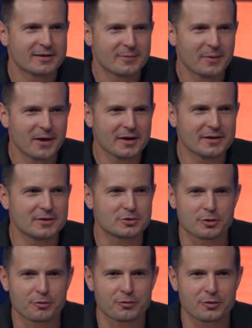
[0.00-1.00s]
Come on,
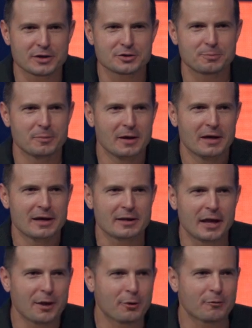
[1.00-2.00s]
there's a fresh
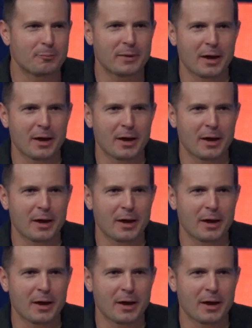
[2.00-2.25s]
layer of